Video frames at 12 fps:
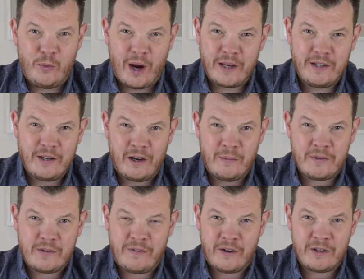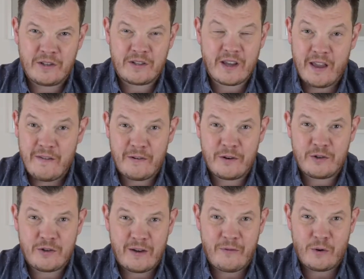WinedUp's first ever
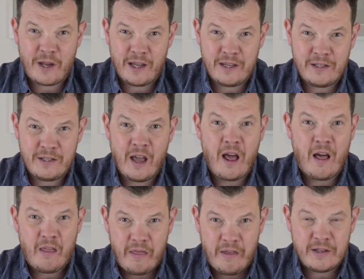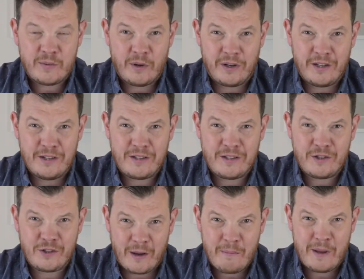travel guide. This one is
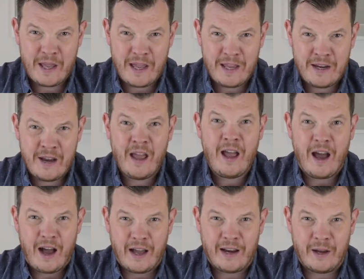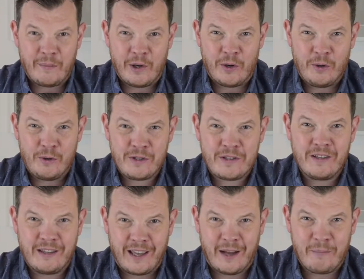Champagne and I'm your
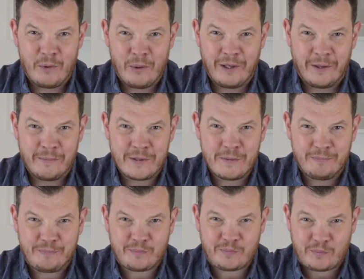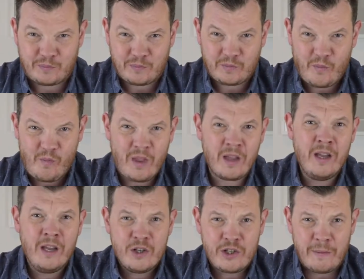host, Campbell Williams.
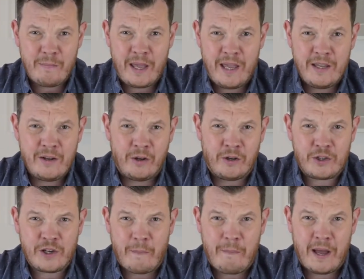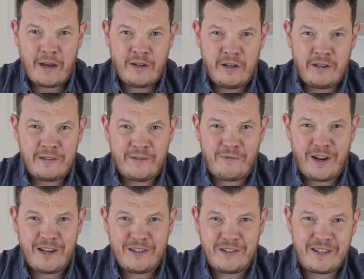Champagne, or Champagne as the
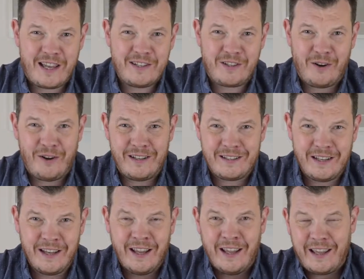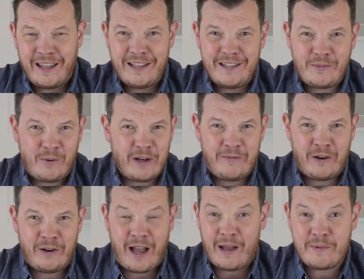French tend to call it, is one of
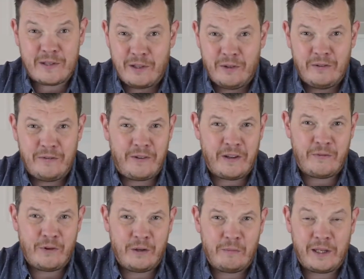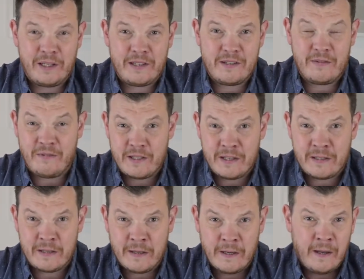our absolute favourite places to visit.